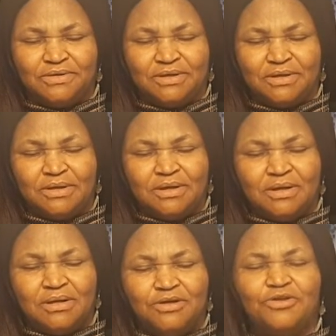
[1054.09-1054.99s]
Yeah.
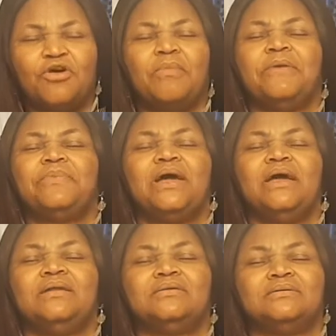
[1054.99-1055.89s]
You know my pain.
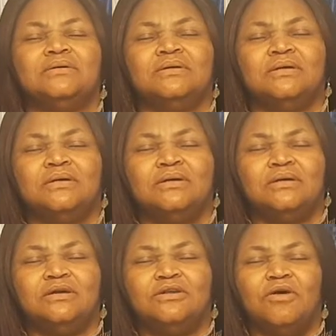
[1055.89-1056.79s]

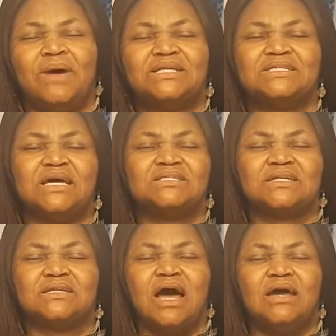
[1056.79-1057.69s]
You know my tears
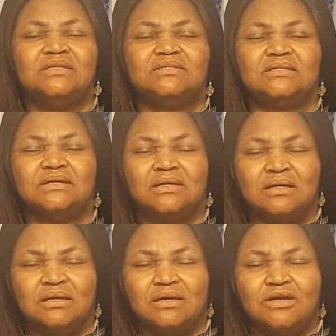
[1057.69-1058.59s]
at night.
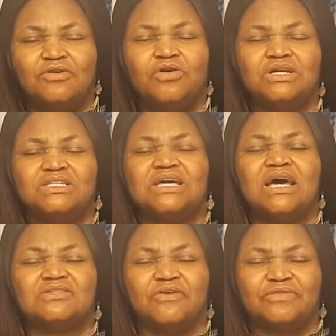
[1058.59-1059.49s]
You know the
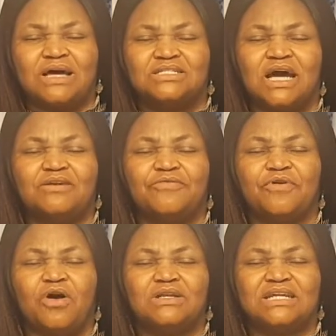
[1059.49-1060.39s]
tears of that child of
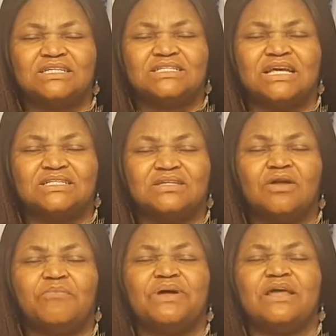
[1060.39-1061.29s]
God that is listening,
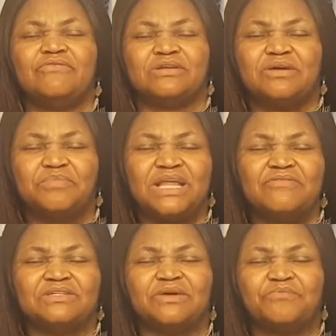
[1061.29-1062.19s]
non-believers and
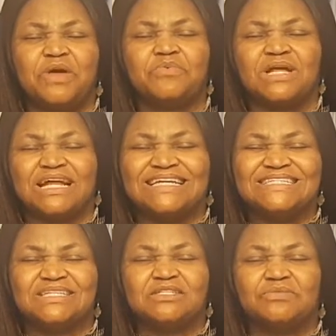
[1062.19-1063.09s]
believers and people that are
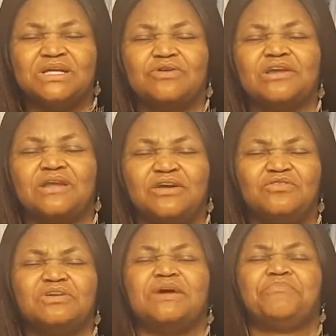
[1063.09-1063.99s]
listening to me right now. You
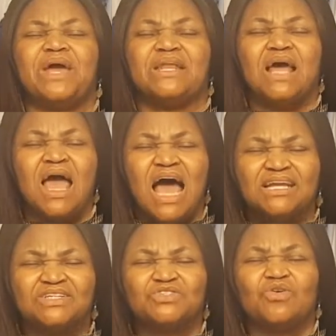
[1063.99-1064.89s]
know their pain and
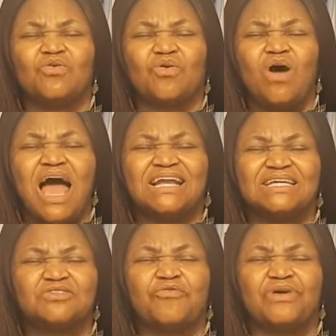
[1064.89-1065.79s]
the sorrow and their
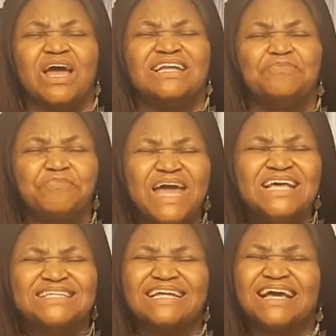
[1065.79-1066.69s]
suffering, the
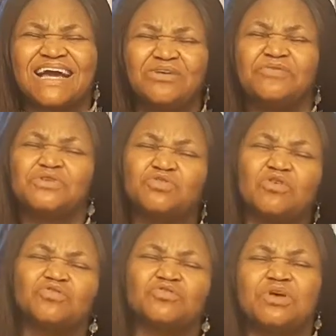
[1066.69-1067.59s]
pain that they cannot even
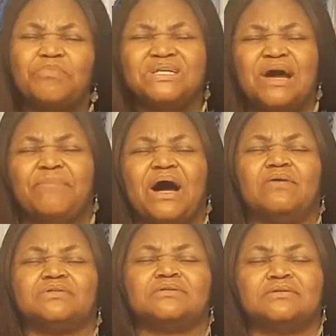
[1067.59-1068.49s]
talk to somebody
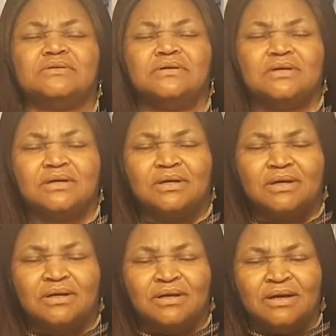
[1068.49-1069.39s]
about.
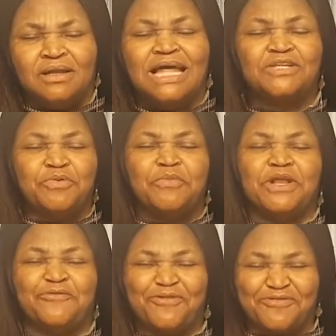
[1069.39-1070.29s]
That you be
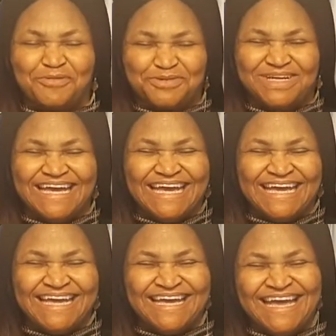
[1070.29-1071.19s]
meaningful from today
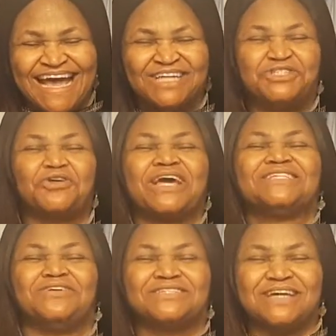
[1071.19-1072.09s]
and
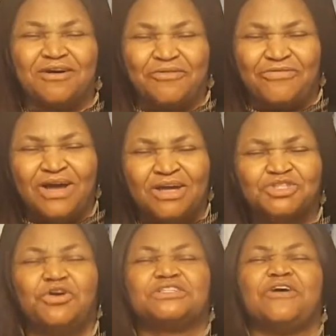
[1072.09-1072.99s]
showcase yourself.
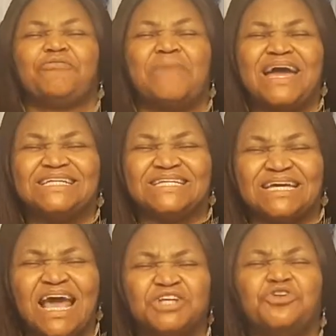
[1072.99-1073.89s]
Show yourself
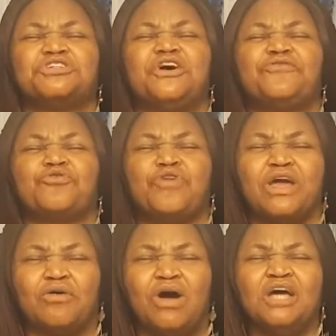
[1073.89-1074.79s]
mighty. Show yourself
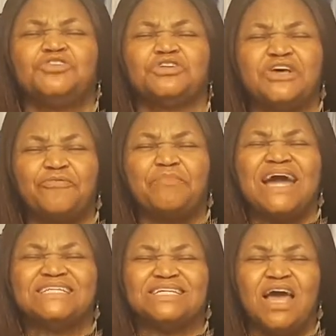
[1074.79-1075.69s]
real. Show yourself
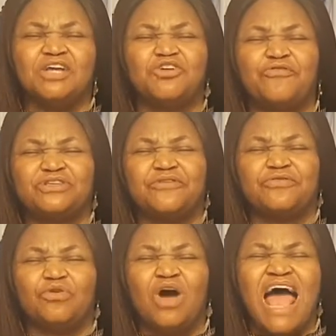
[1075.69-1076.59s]
mighty. Show yourself
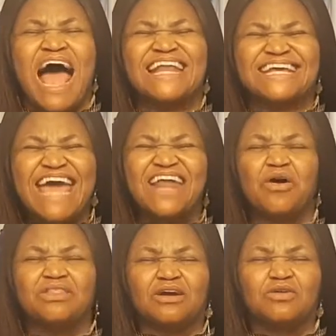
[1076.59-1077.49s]
real. And gain
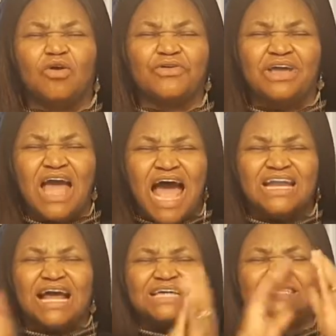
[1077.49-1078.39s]
all the glory
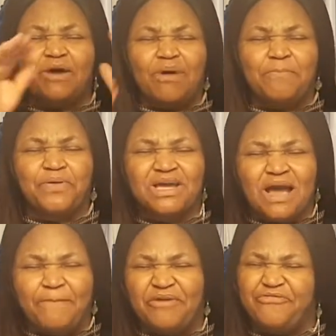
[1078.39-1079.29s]
and ask our
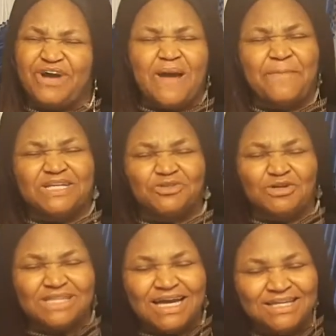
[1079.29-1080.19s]
prayer by fire, by
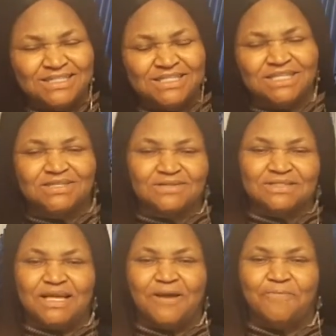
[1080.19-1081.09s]
thunder in Jesus'
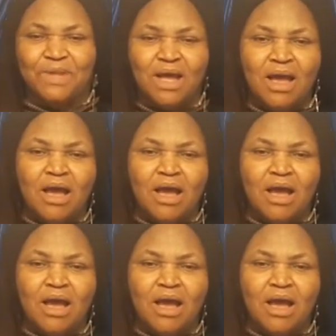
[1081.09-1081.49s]
name. Amen.